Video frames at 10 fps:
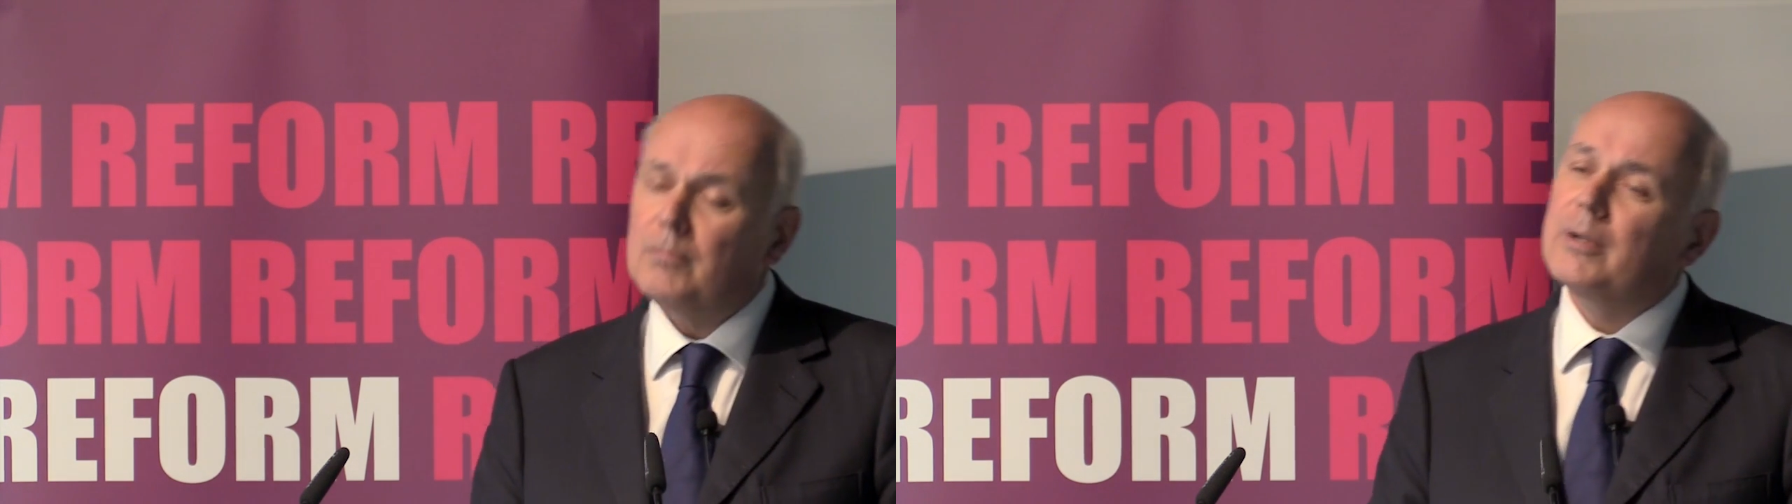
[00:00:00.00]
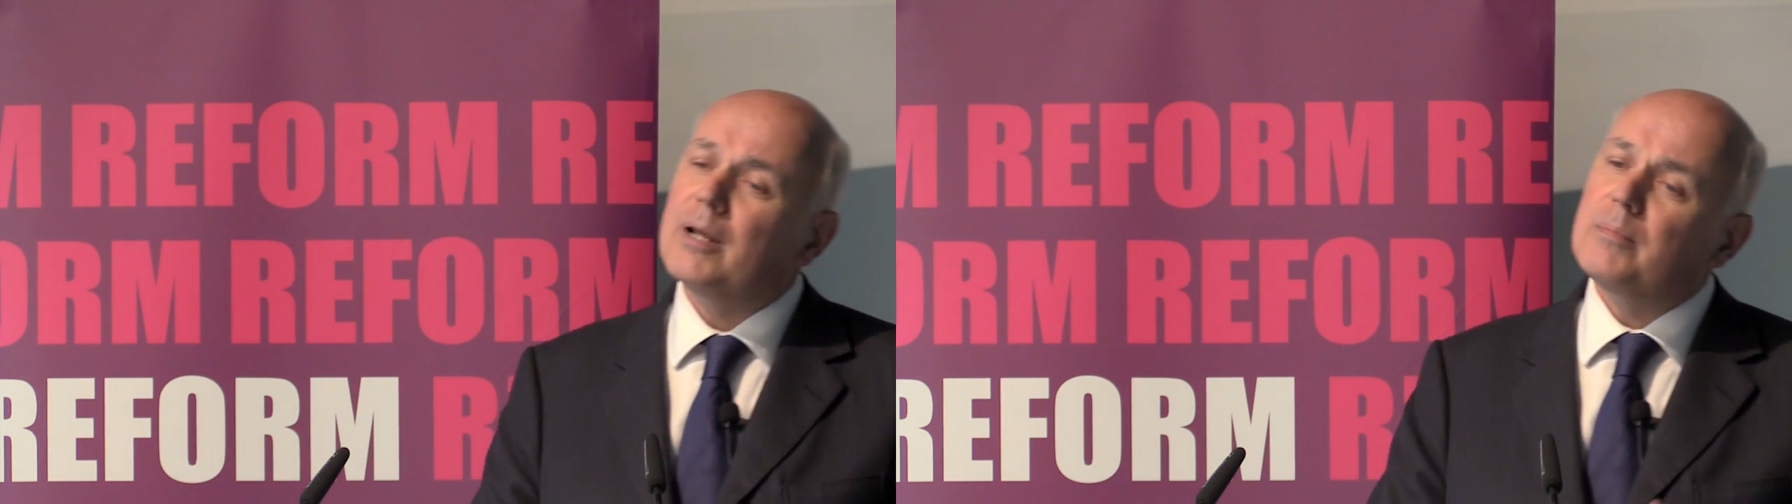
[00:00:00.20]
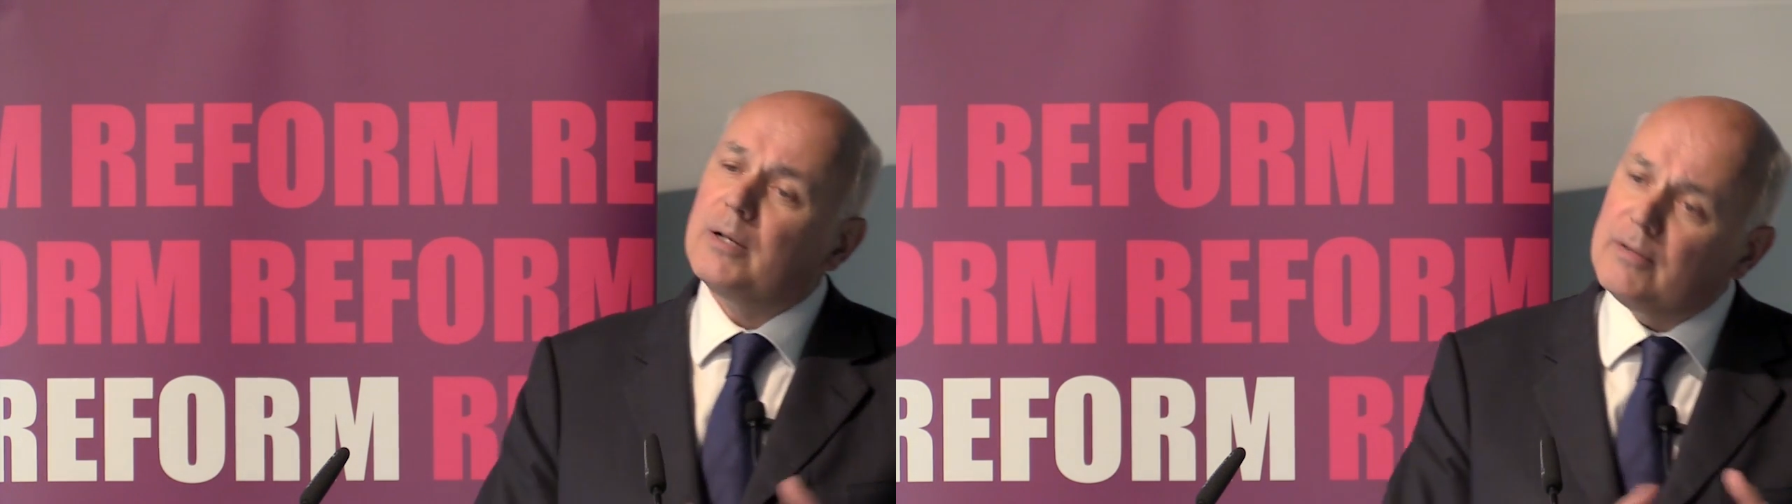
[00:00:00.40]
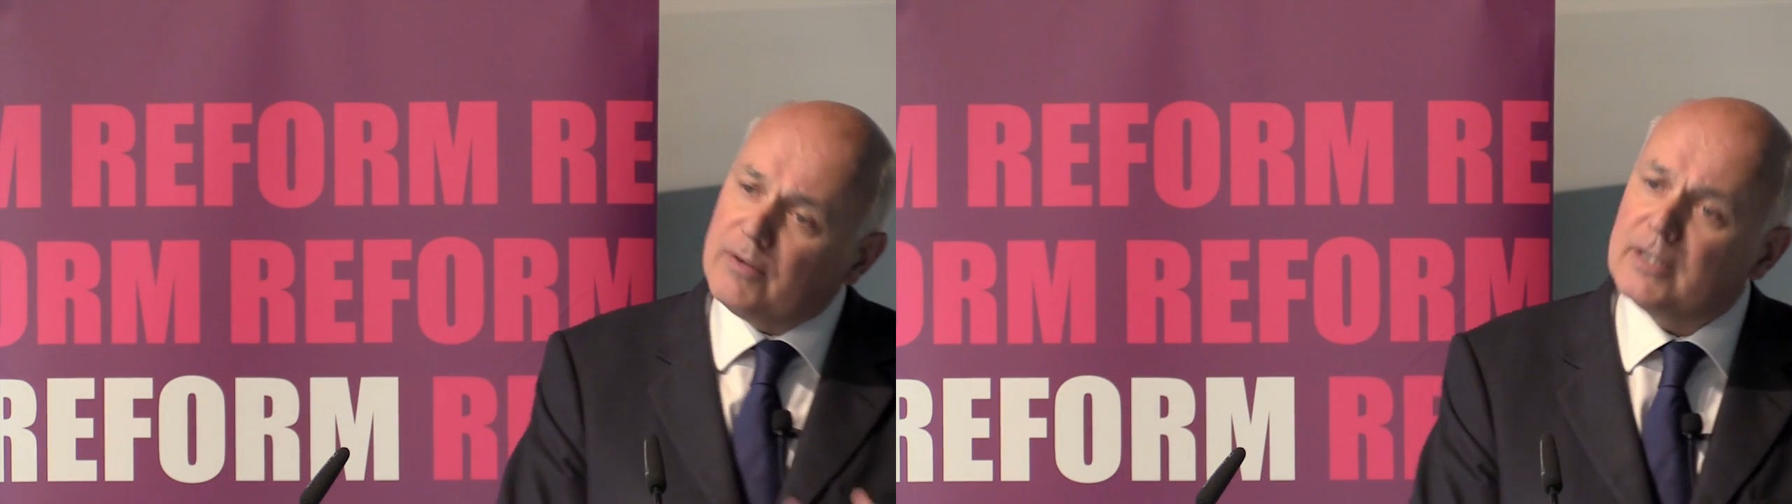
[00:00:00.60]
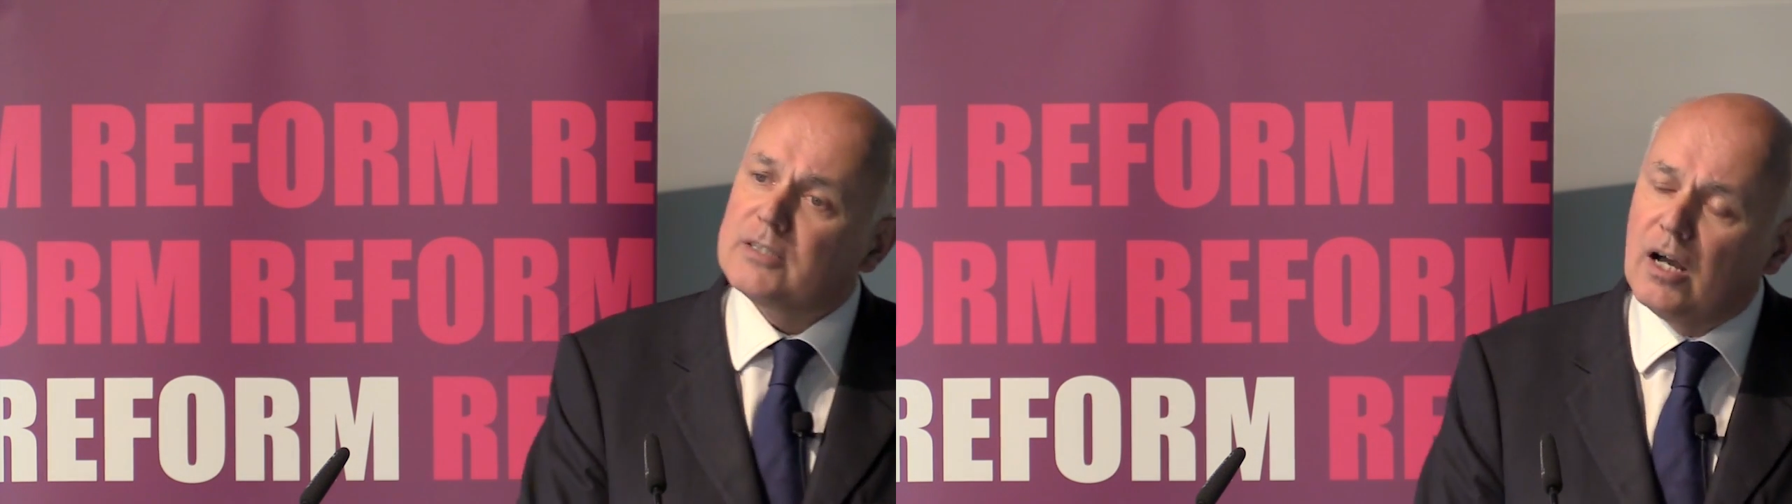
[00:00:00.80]
but I
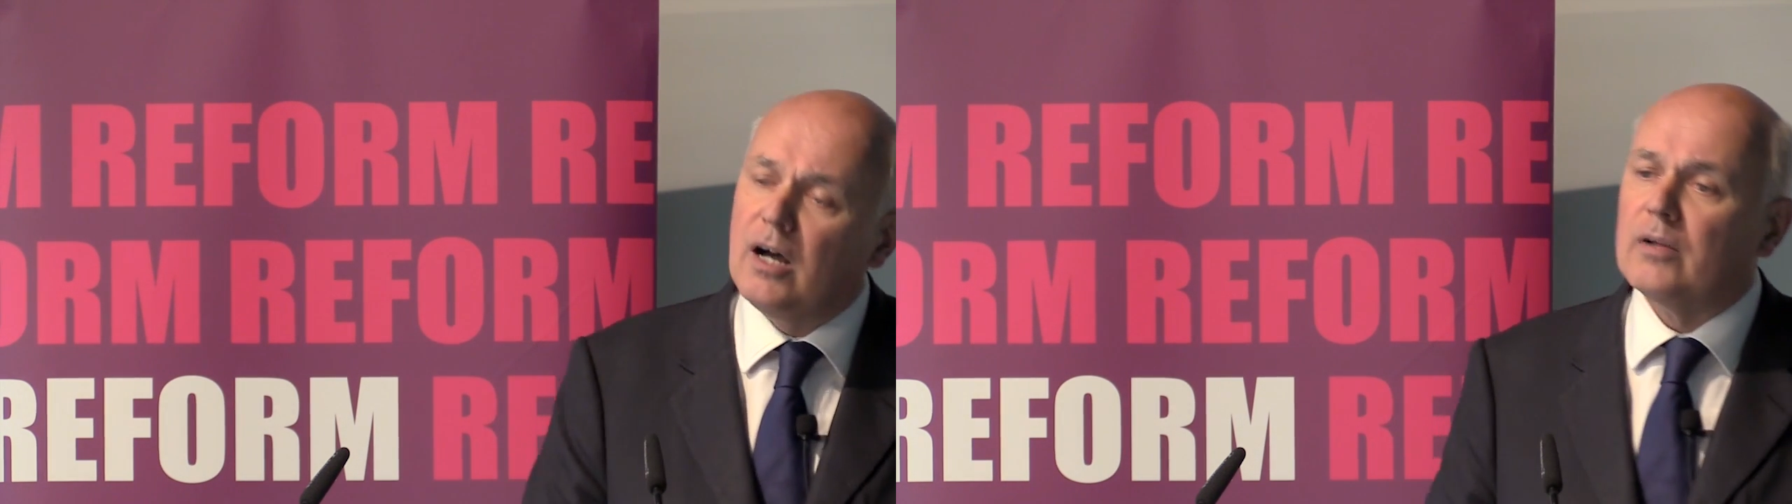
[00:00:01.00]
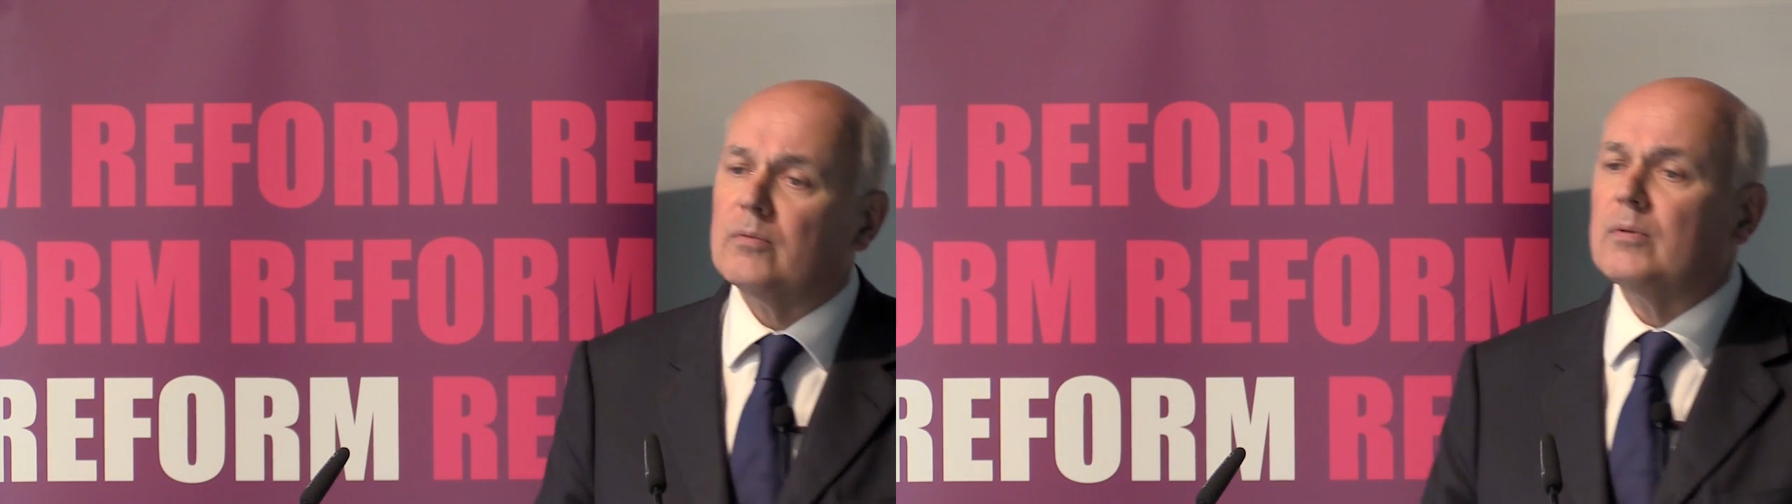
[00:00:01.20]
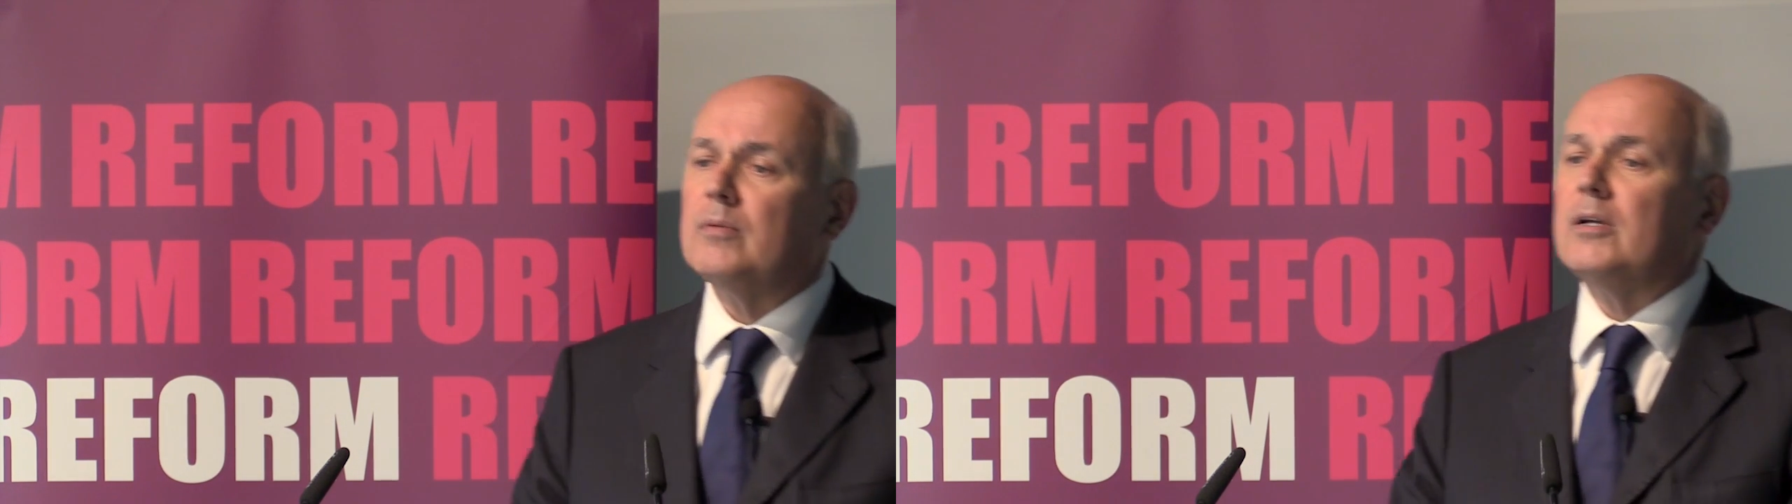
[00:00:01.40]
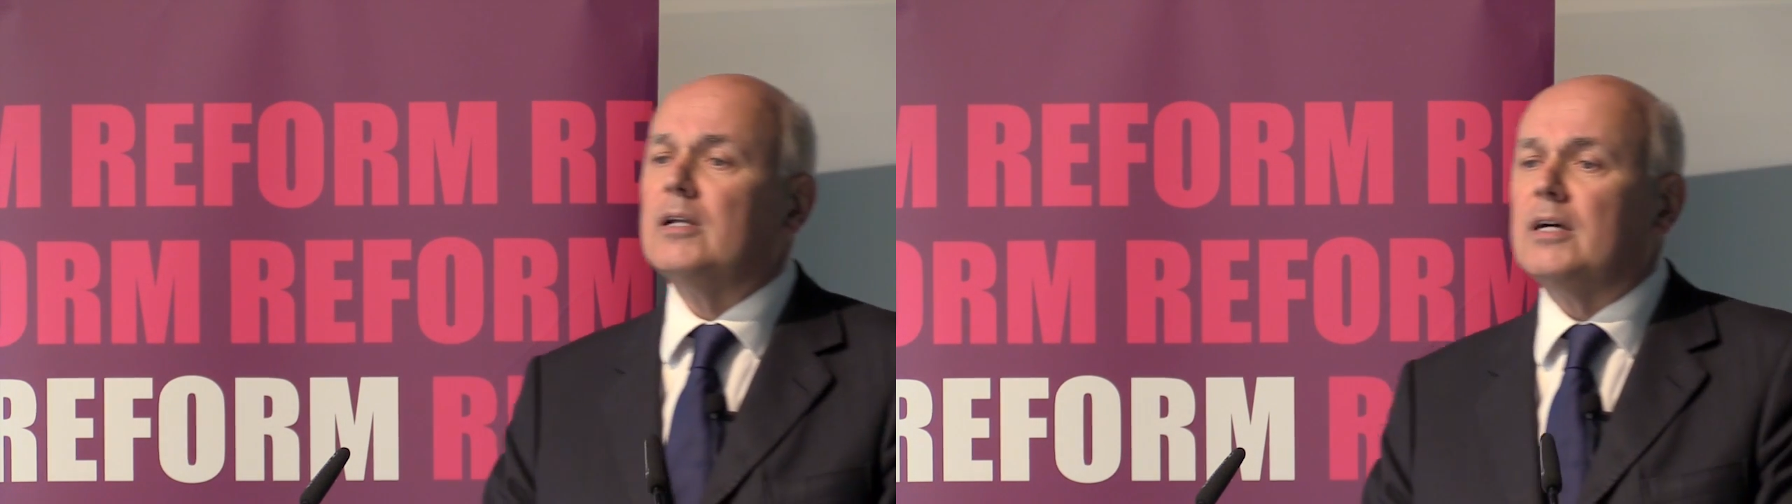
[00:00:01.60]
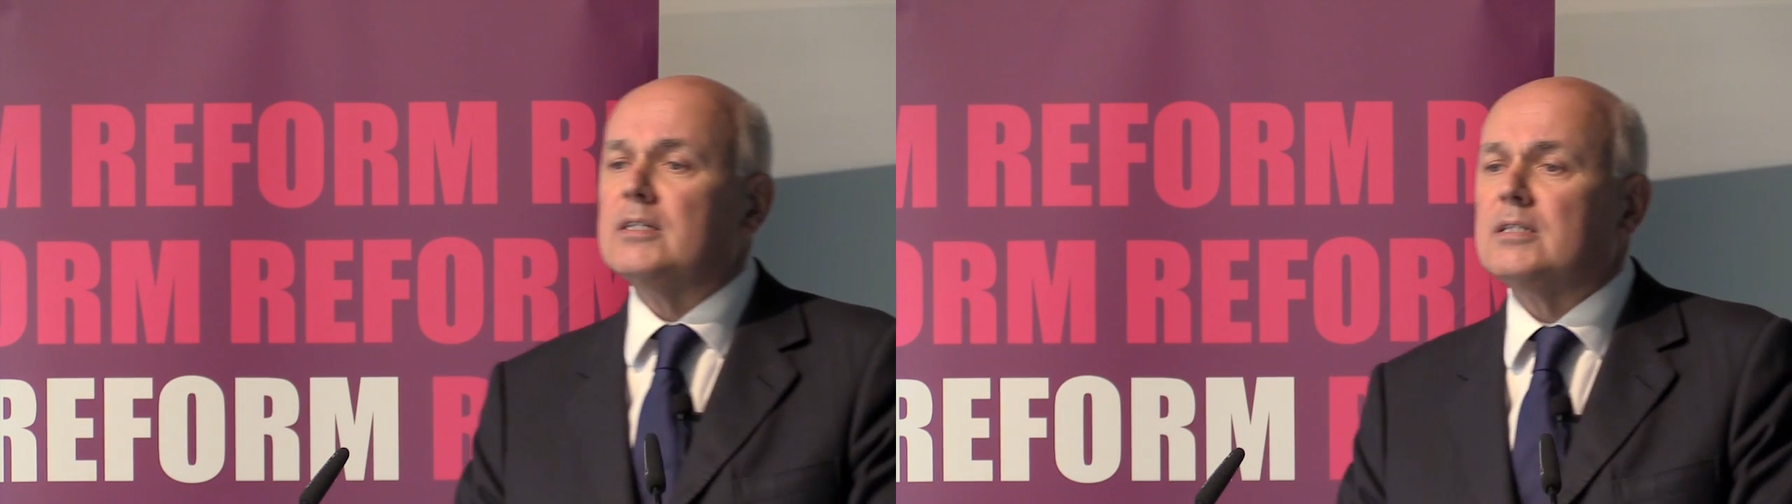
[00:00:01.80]
believe at its heart, we
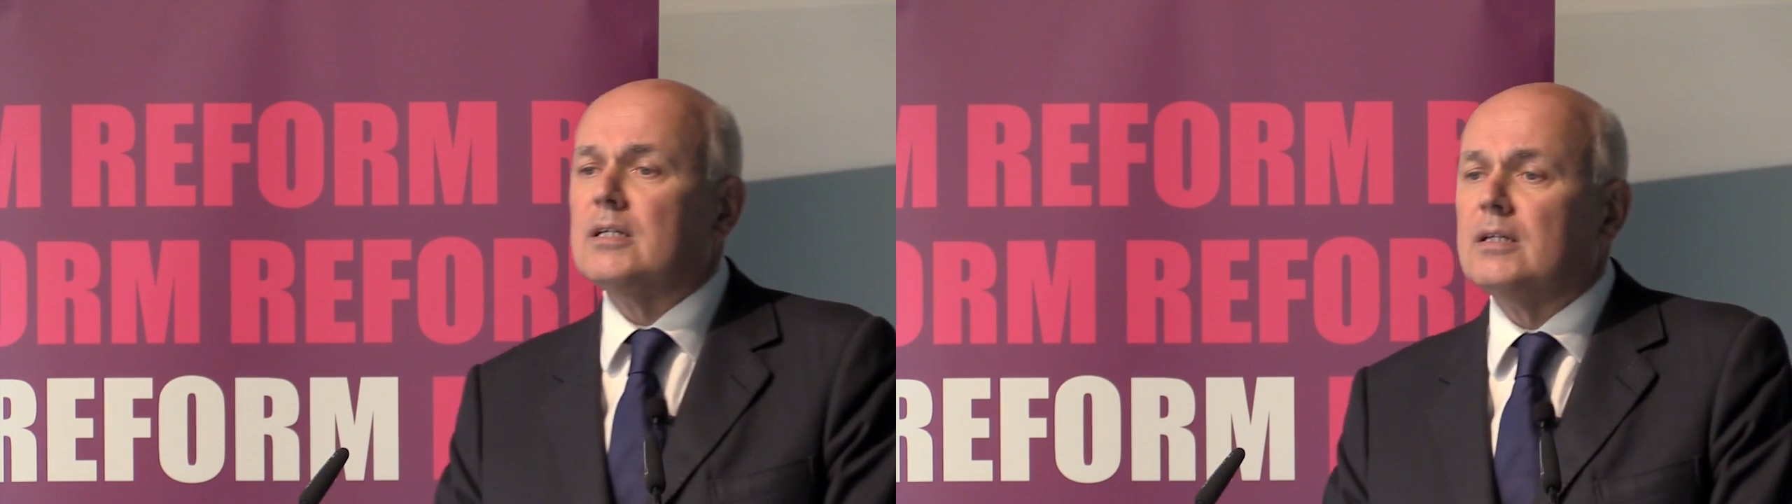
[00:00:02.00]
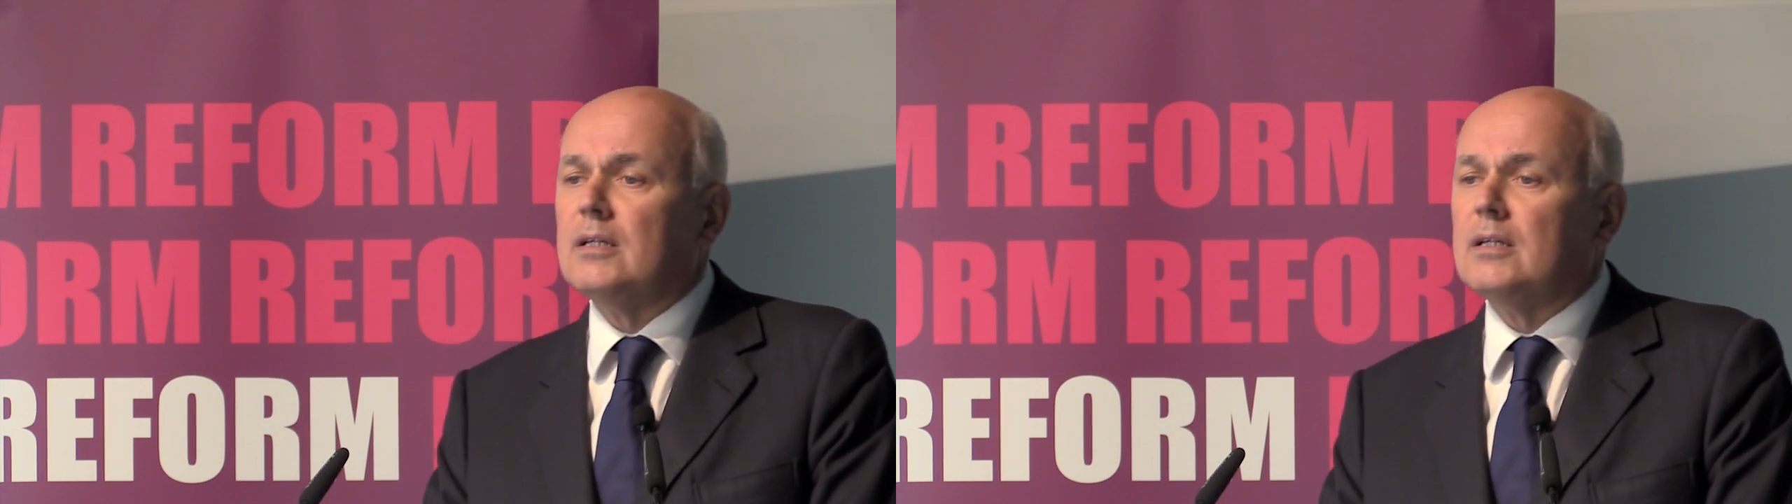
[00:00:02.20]
realize,